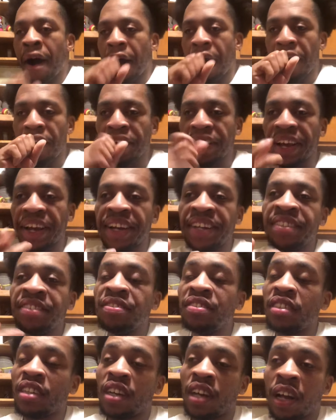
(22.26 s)
Okay.
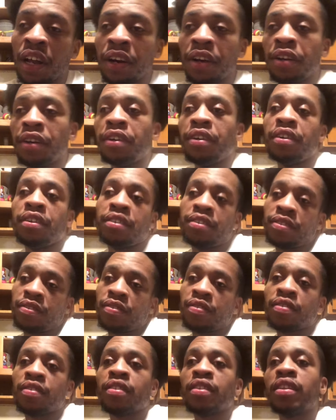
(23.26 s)
A lot of
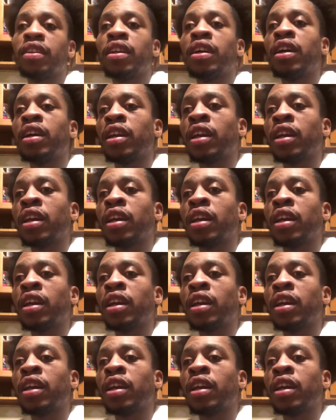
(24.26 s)
a